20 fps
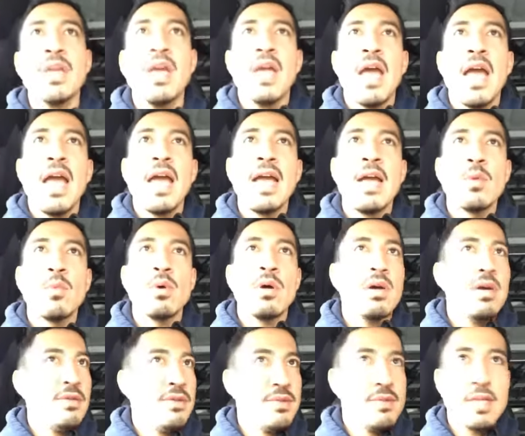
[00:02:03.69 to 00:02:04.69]
And a
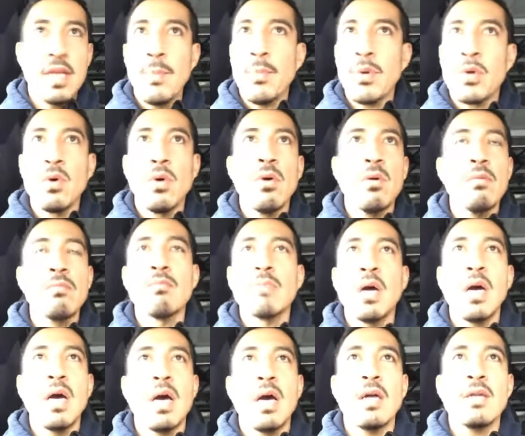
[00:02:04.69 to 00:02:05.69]
typical
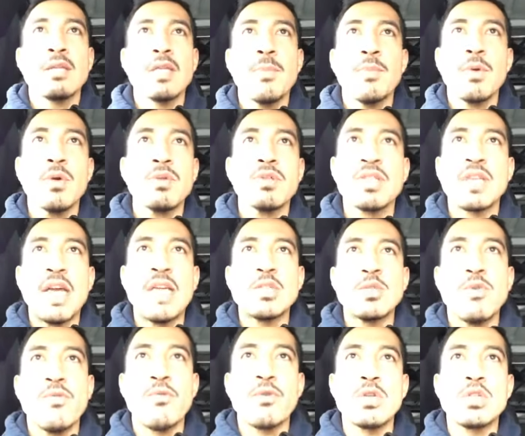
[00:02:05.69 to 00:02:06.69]
schedule
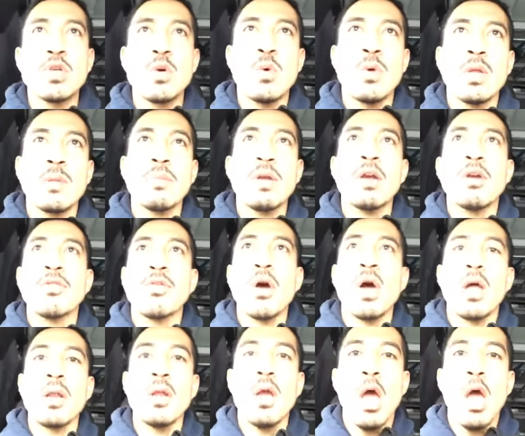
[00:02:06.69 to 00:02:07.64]
for a Soul Winning Marathon.